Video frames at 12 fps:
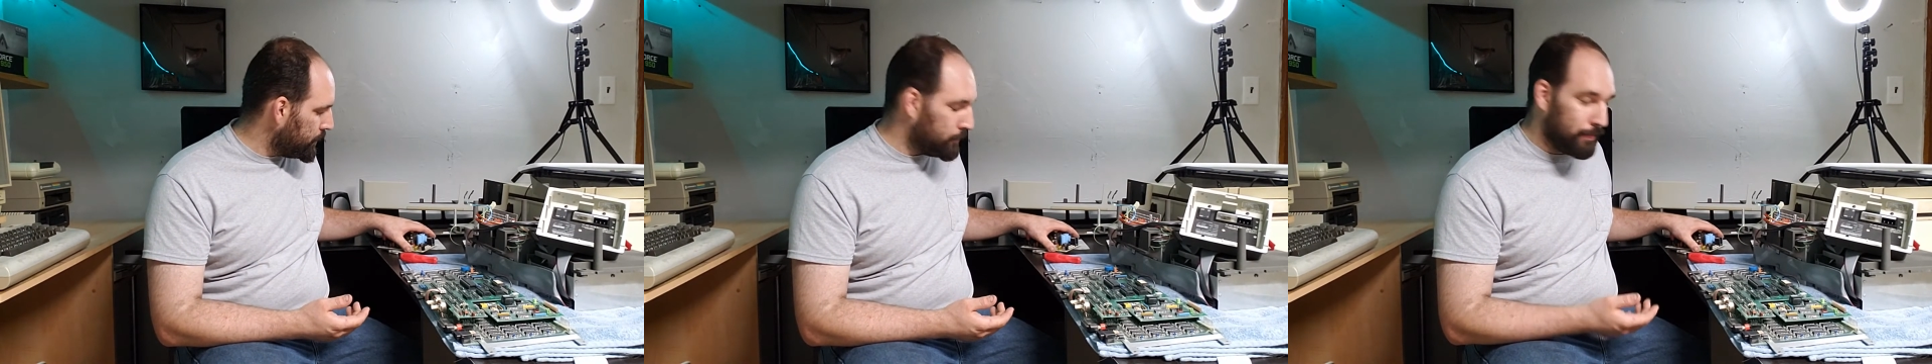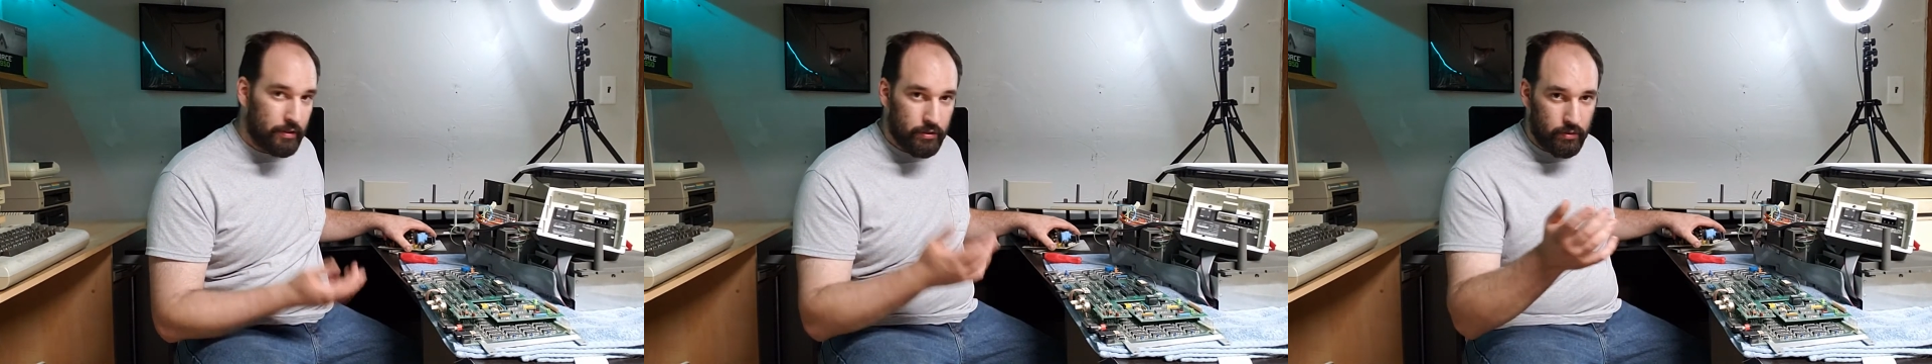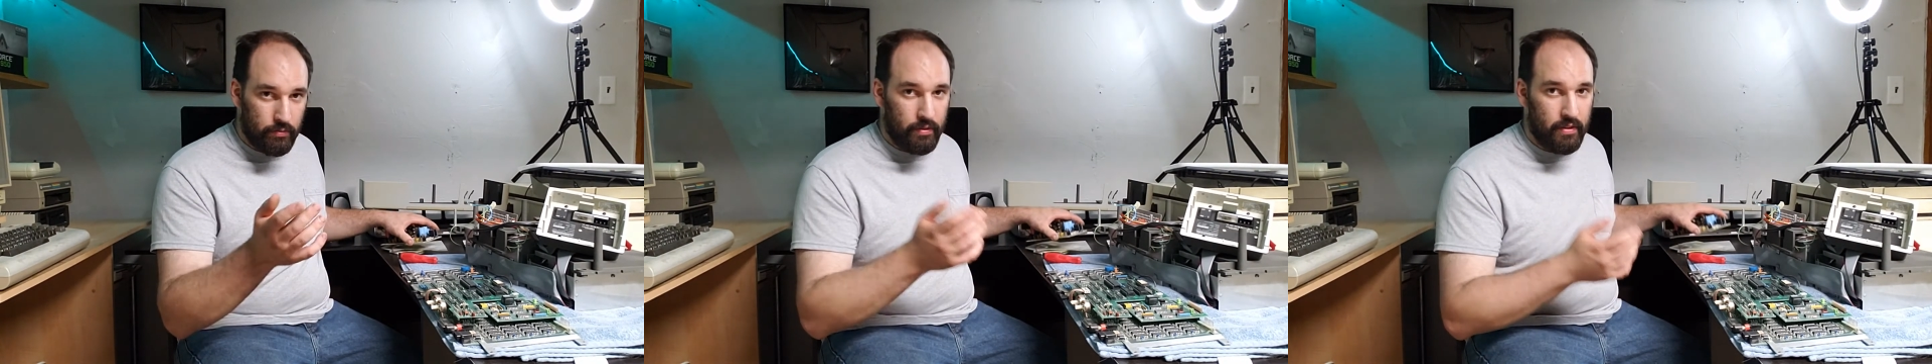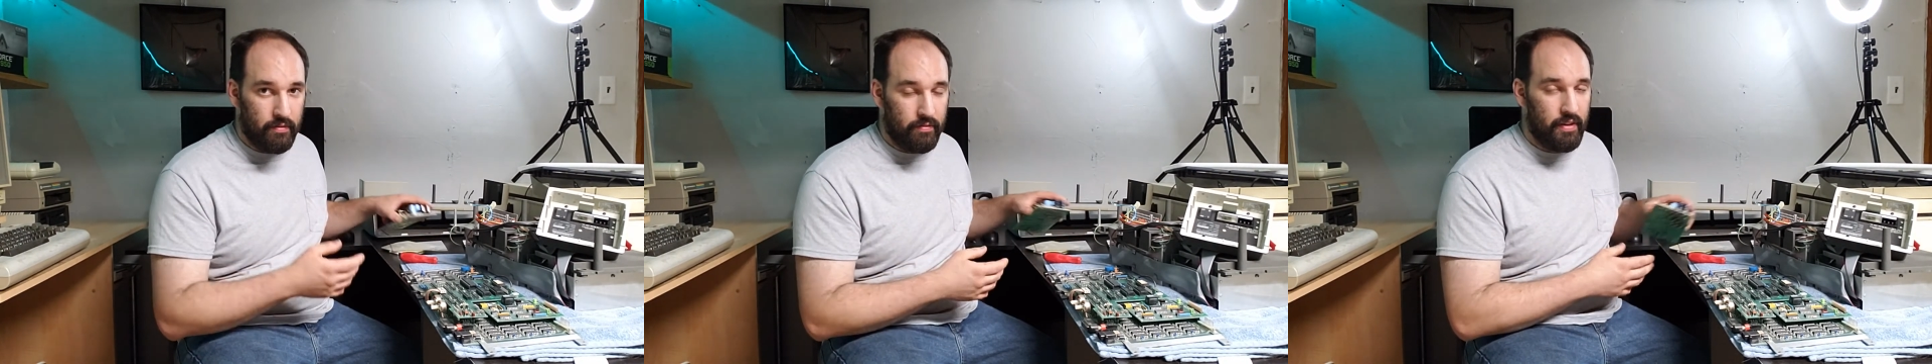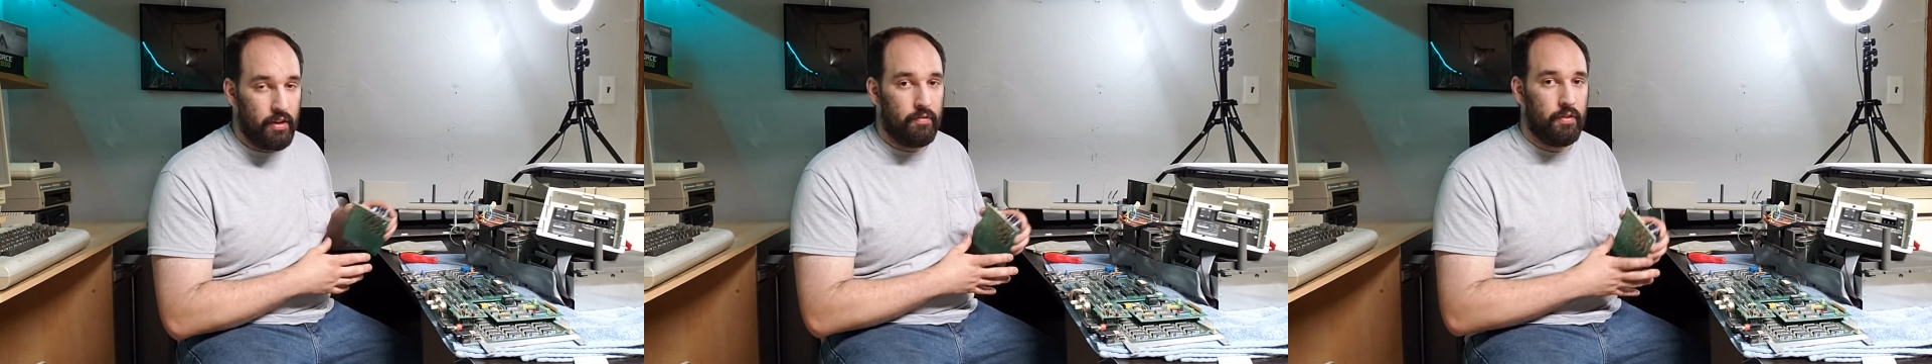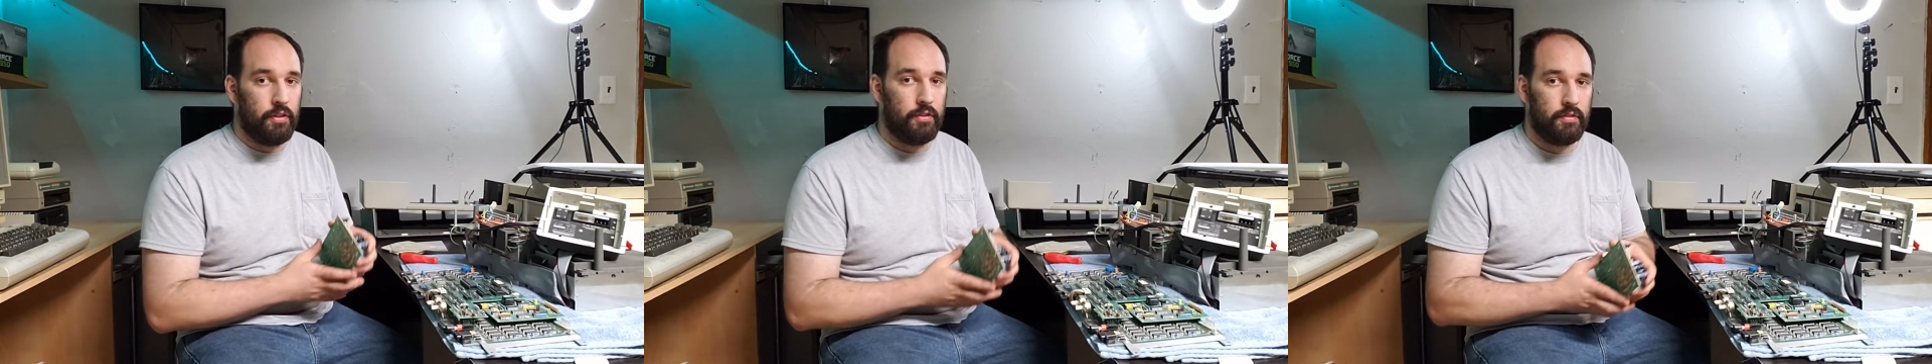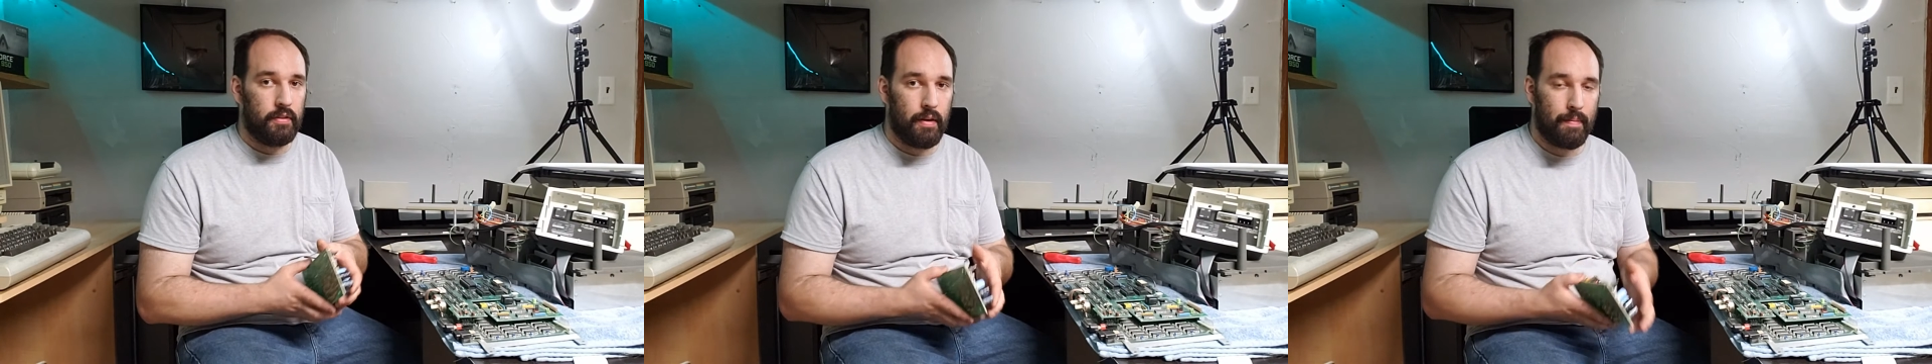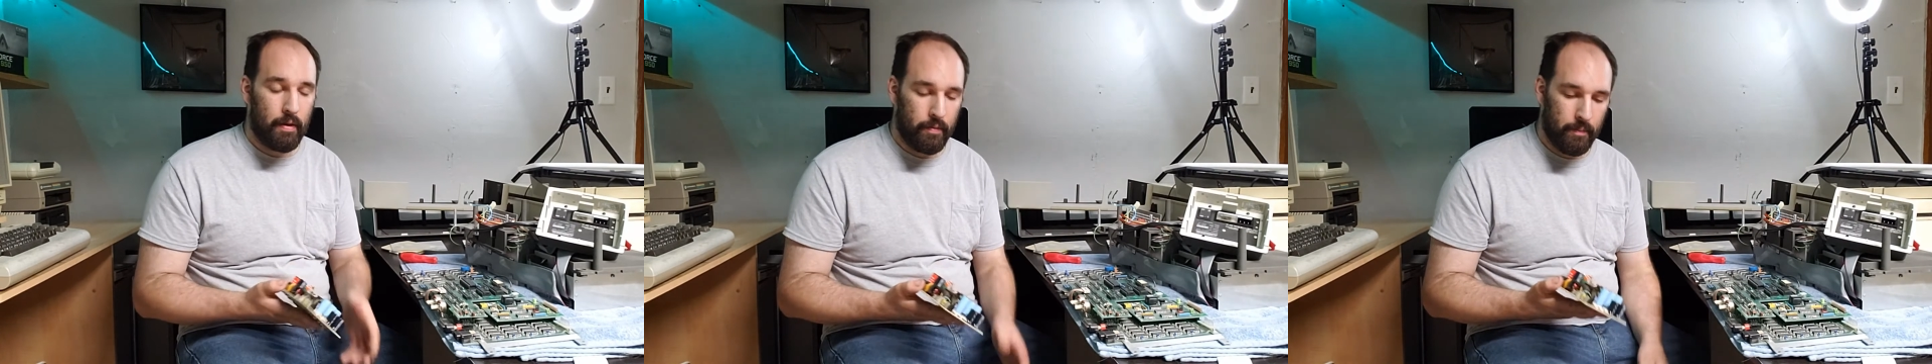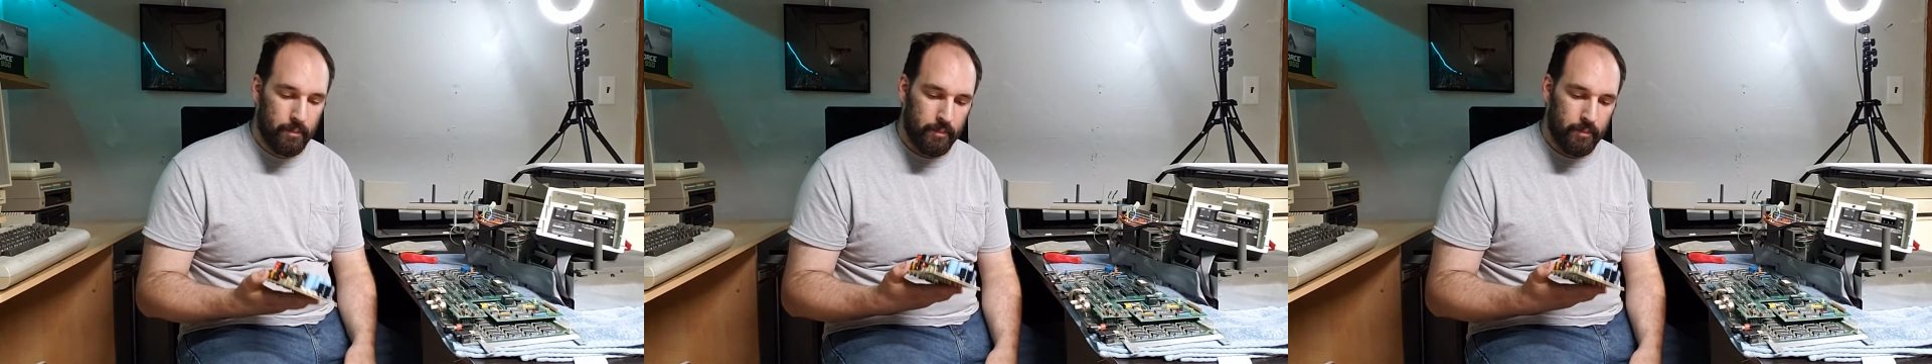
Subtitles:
especially with the video footage amount.